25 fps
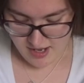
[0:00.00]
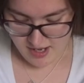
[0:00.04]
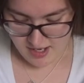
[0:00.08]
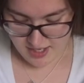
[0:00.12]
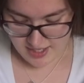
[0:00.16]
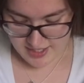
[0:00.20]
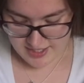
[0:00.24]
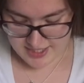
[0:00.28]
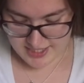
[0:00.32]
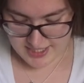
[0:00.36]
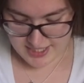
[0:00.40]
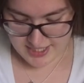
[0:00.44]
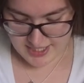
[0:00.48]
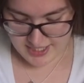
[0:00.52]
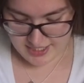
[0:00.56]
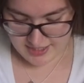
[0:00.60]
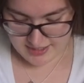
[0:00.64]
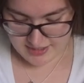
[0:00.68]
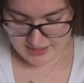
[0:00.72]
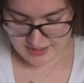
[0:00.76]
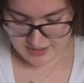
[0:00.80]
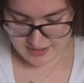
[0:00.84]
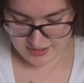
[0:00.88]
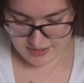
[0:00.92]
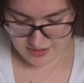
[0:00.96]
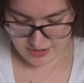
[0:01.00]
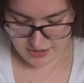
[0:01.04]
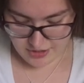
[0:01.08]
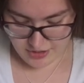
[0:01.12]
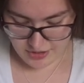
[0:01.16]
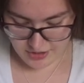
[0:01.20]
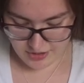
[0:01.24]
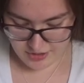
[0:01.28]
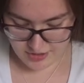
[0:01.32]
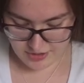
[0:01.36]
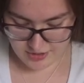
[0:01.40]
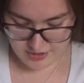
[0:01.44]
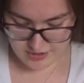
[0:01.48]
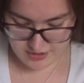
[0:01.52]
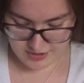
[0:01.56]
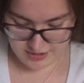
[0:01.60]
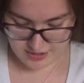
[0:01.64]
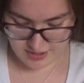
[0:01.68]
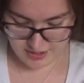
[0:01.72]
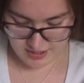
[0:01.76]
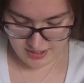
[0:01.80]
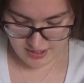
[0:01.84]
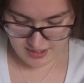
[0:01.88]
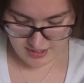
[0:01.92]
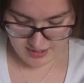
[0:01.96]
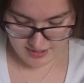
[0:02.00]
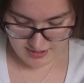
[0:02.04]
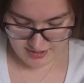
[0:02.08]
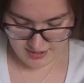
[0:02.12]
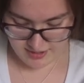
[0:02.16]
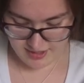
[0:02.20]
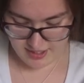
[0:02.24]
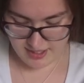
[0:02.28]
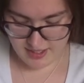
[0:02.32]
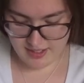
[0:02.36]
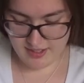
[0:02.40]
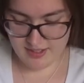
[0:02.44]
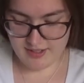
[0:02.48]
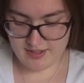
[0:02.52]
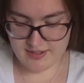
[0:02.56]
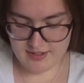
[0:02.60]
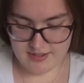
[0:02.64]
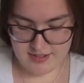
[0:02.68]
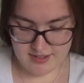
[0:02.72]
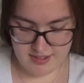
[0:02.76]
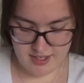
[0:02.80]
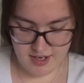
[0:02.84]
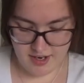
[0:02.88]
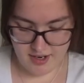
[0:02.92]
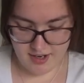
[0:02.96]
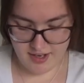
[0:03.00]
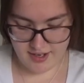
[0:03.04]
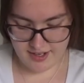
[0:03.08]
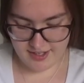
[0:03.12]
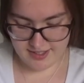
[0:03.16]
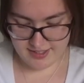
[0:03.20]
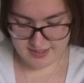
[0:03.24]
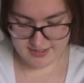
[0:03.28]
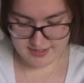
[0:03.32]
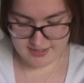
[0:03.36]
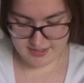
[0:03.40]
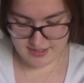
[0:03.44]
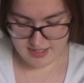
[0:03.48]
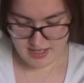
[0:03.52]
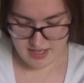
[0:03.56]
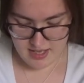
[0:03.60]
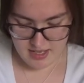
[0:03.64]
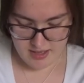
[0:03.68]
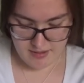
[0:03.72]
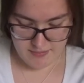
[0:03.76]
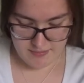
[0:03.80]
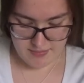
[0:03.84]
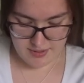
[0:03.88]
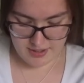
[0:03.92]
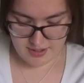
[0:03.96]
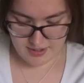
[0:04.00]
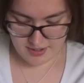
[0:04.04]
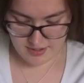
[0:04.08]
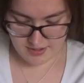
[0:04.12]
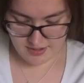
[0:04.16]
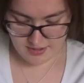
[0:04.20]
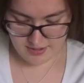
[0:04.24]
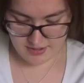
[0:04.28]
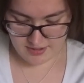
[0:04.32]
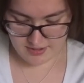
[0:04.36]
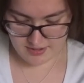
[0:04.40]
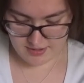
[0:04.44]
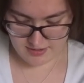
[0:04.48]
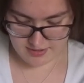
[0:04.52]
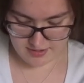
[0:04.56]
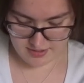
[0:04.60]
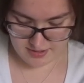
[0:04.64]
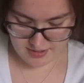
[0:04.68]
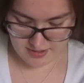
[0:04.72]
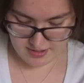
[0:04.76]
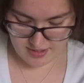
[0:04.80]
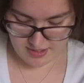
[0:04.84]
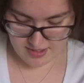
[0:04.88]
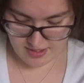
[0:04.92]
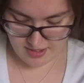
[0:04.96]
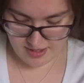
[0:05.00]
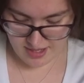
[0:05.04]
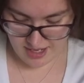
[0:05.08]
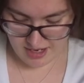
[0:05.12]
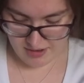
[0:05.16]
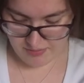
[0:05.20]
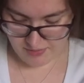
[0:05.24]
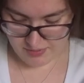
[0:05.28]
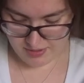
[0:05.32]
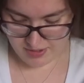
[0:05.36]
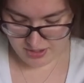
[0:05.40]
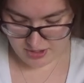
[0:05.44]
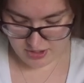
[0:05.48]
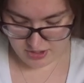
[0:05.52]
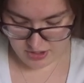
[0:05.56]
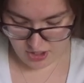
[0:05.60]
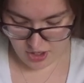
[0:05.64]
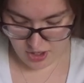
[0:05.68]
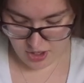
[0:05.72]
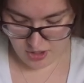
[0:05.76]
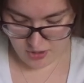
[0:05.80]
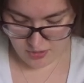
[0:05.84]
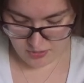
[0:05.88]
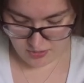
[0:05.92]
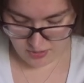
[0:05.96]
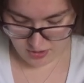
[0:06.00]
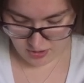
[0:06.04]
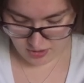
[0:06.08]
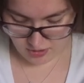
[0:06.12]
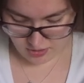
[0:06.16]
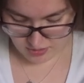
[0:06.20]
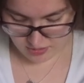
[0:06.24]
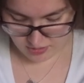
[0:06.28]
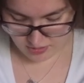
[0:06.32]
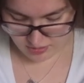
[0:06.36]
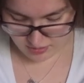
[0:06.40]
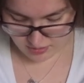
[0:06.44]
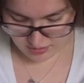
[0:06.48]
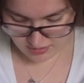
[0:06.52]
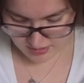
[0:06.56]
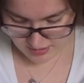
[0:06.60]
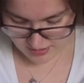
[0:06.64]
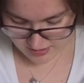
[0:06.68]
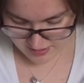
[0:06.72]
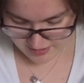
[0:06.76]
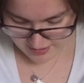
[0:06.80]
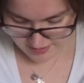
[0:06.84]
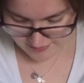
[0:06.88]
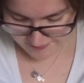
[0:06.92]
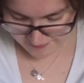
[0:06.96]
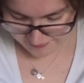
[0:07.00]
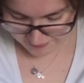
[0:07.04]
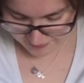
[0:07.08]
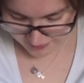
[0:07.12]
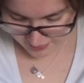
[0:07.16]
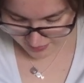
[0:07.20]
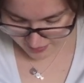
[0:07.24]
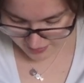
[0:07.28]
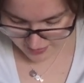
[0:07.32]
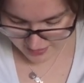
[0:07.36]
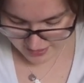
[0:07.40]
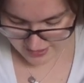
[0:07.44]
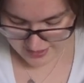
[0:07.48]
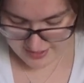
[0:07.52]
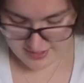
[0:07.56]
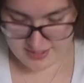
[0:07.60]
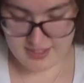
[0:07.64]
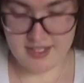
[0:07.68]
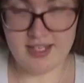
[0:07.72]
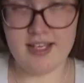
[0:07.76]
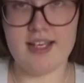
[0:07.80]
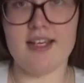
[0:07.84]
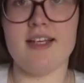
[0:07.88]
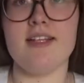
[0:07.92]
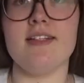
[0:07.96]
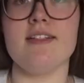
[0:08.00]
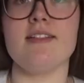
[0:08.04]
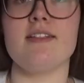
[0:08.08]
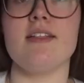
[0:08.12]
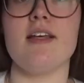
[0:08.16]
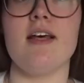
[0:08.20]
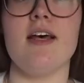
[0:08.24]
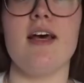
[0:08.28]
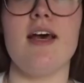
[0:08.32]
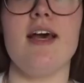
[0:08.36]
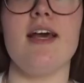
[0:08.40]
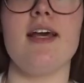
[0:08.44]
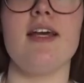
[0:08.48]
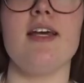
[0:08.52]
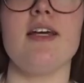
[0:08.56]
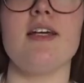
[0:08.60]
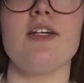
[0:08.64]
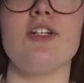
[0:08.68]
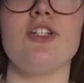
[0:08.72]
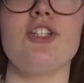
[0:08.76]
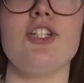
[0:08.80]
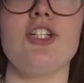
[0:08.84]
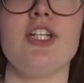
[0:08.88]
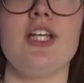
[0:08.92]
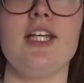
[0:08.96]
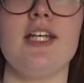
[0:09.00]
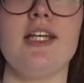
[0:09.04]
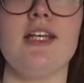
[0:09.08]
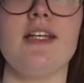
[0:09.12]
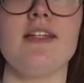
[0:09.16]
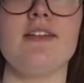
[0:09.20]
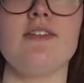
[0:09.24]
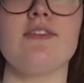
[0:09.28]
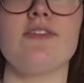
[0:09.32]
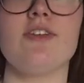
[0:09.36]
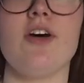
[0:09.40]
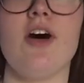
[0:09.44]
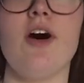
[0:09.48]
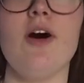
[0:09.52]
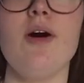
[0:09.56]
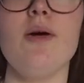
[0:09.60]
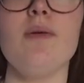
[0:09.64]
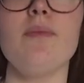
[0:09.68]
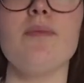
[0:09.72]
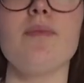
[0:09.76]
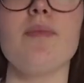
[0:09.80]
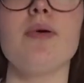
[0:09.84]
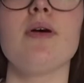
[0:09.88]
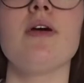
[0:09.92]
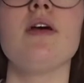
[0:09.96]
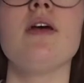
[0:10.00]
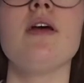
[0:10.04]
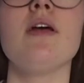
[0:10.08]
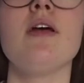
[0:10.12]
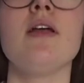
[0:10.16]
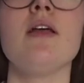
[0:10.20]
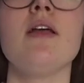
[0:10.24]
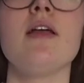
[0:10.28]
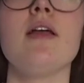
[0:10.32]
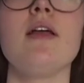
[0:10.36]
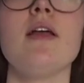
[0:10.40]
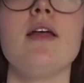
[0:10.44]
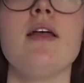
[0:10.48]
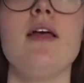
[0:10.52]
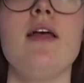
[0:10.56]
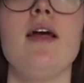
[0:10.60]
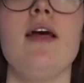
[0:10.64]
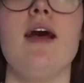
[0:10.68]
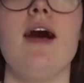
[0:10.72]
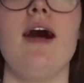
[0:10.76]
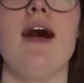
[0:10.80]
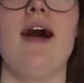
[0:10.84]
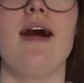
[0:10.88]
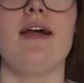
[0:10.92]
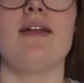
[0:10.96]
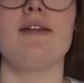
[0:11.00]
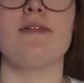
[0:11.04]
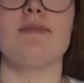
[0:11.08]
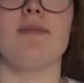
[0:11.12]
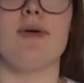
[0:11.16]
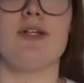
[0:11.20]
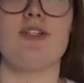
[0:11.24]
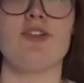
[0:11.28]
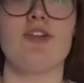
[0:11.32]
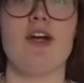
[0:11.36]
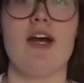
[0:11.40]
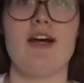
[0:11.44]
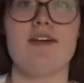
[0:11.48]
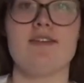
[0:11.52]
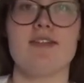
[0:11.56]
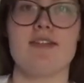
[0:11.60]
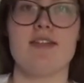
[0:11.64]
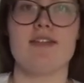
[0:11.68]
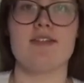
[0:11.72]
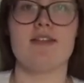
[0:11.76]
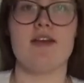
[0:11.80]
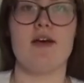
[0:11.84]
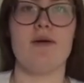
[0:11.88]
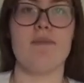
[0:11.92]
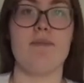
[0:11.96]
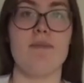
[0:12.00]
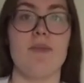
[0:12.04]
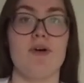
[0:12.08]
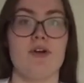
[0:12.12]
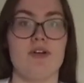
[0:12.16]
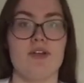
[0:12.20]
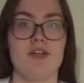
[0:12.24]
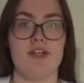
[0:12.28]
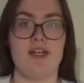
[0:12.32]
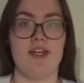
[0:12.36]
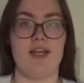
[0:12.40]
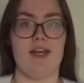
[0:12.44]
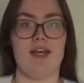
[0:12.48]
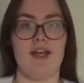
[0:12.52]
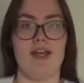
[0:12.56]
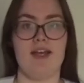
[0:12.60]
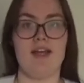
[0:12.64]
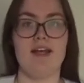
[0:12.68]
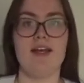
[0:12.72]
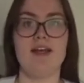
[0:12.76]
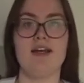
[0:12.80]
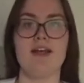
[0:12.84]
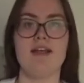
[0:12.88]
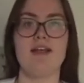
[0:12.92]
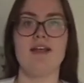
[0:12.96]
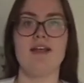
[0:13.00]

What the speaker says: I did cut these ties because they were so long. This is a Shein top and my trousers are Monki.